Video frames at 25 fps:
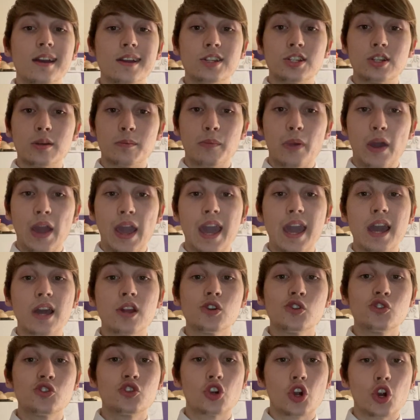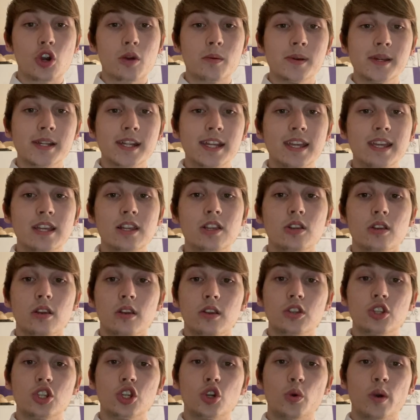Japan, Germany,
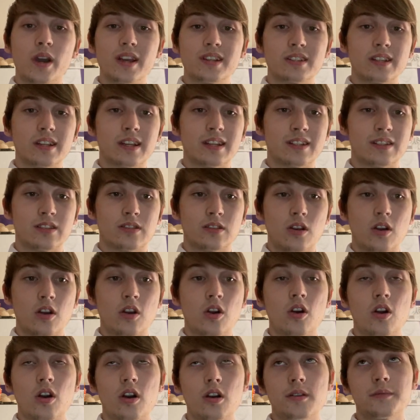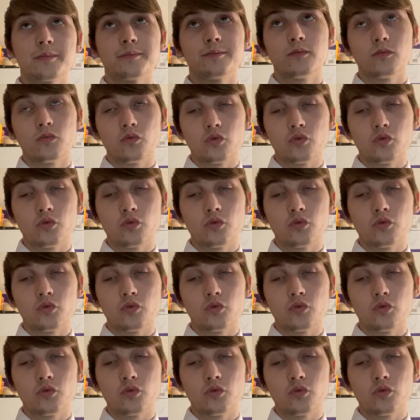USSR,